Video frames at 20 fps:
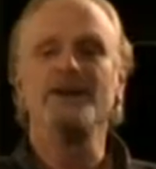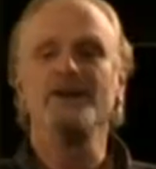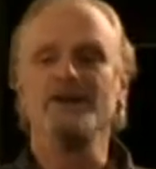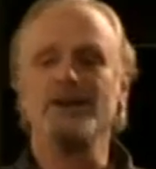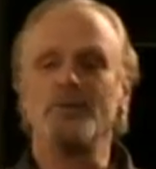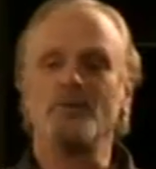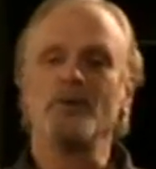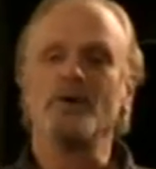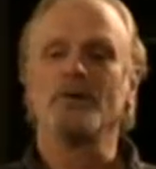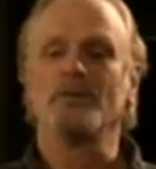know
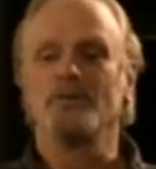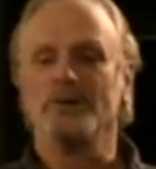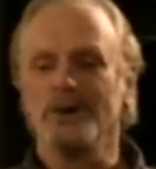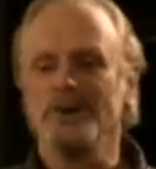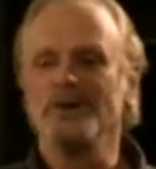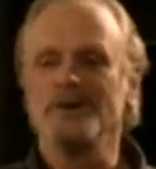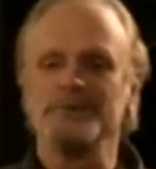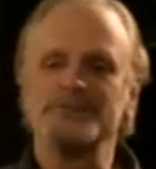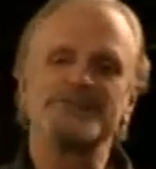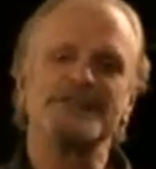they wore
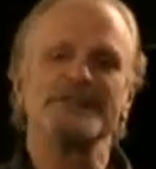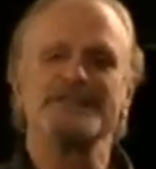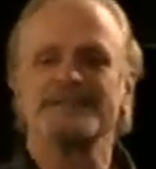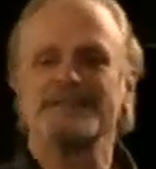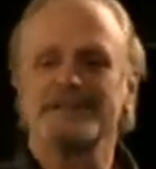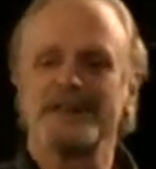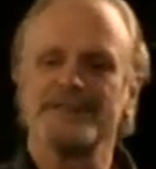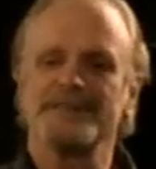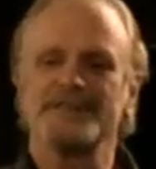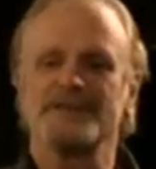robes and
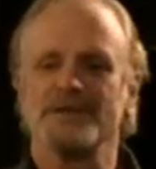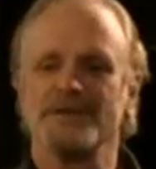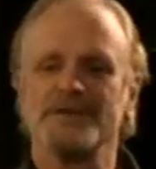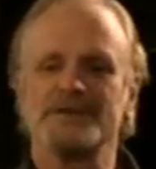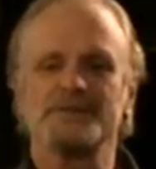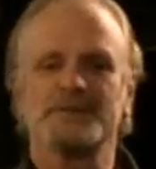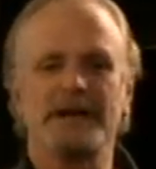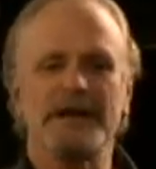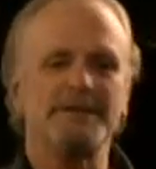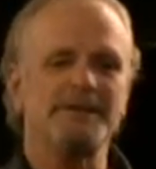stuff, so
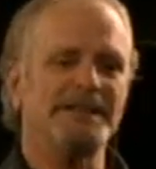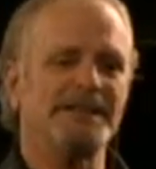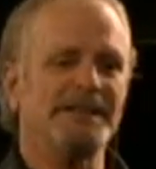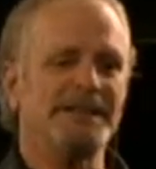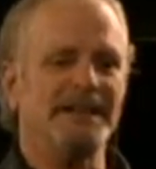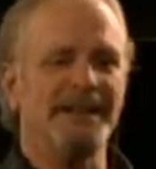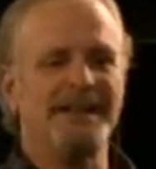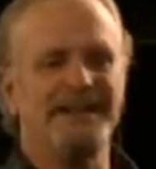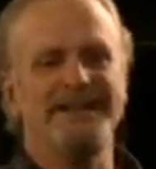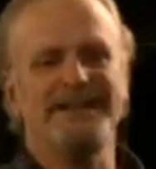it's
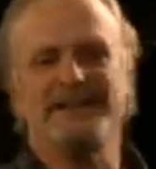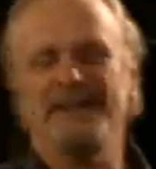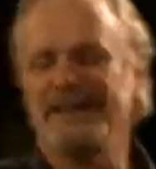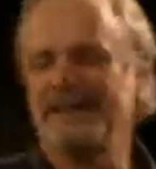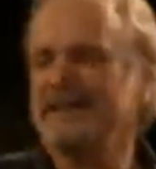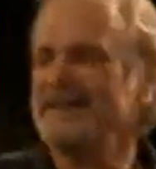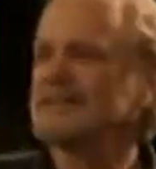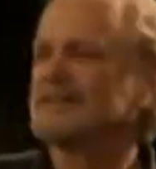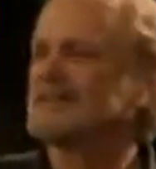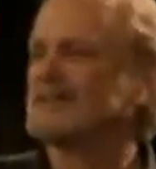probably
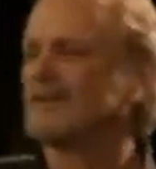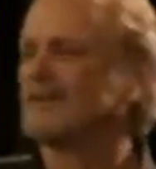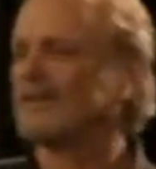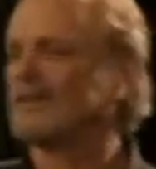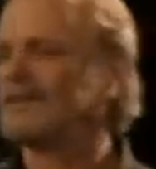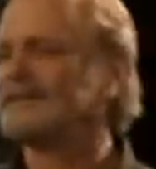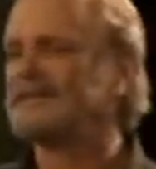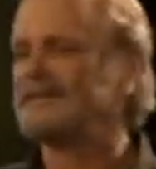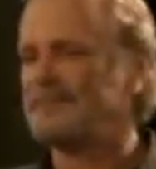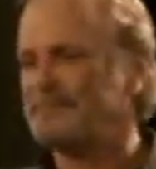easier
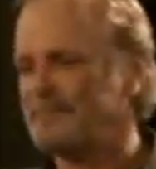than